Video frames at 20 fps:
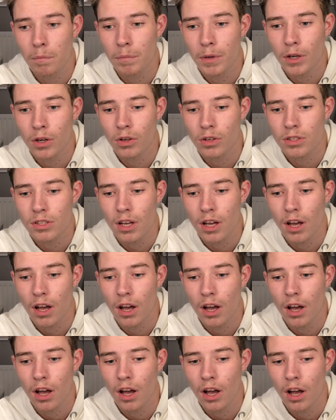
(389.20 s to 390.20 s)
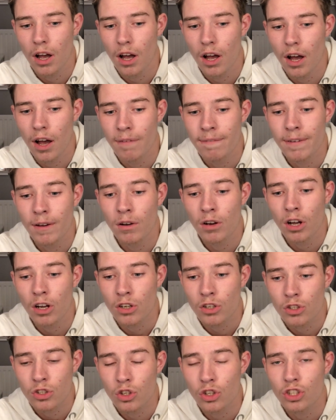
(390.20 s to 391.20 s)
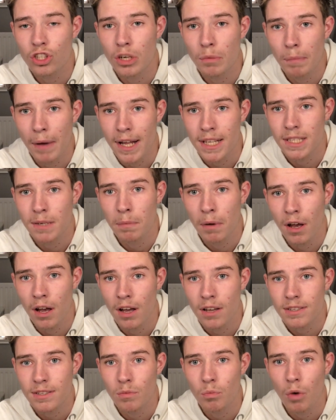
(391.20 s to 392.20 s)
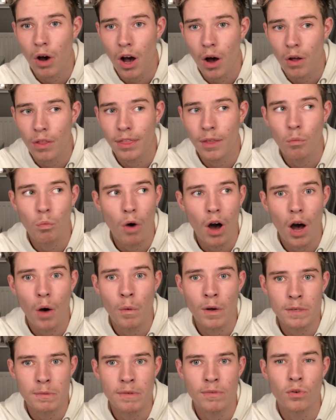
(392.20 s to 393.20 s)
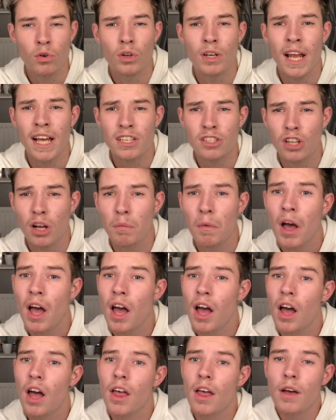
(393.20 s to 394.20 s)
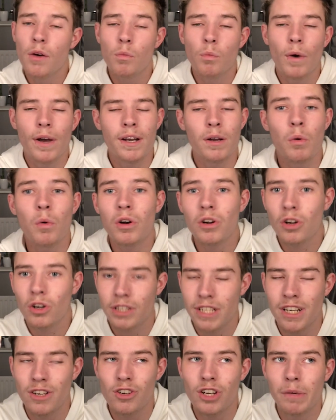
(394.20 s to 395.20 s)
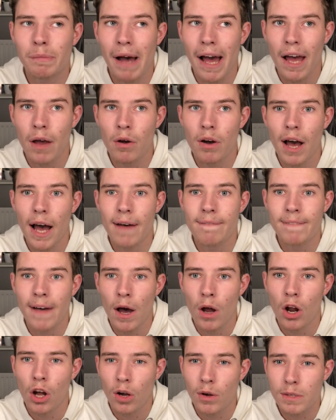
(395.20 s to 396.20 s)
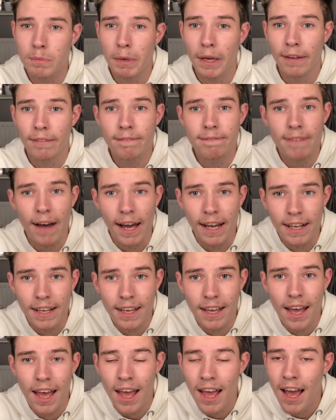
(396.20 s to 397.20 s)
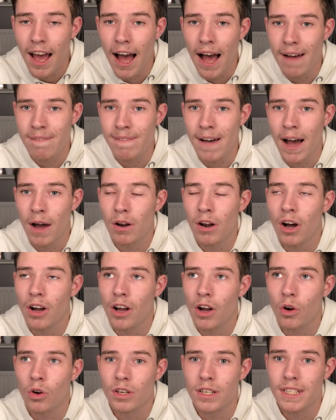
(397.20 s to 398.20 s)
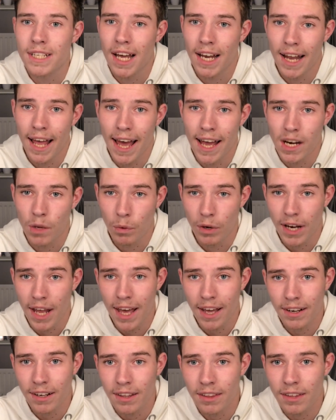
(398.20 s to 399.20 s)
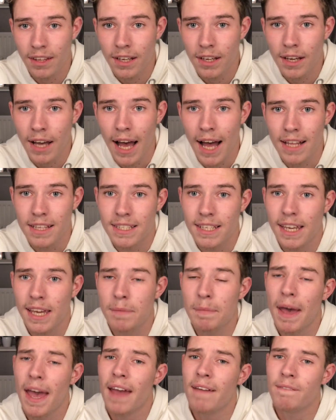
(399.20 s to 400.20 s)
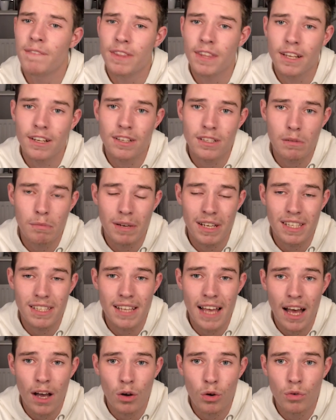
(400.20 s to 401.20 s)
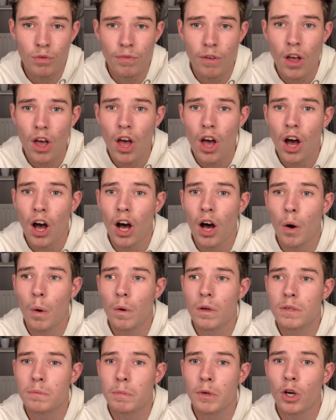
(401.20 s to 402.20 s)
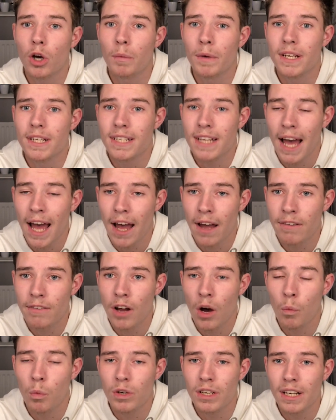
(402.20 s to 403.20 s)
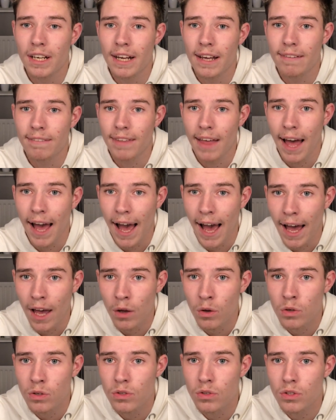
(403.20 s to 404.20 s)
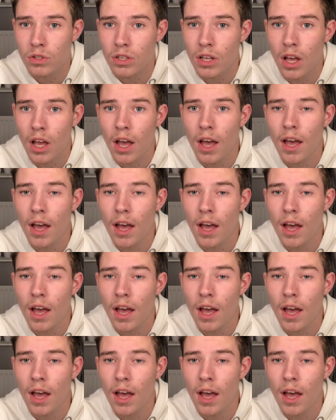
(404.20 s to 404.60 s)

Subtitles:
because I feel like such a better person than what I was before. Last time, when I didn't come out, I felt like I was being fake. I felt like I couldn't tell anyone anything. I had to keep everything to myself. I was becoming down. I wouldn't leave the house.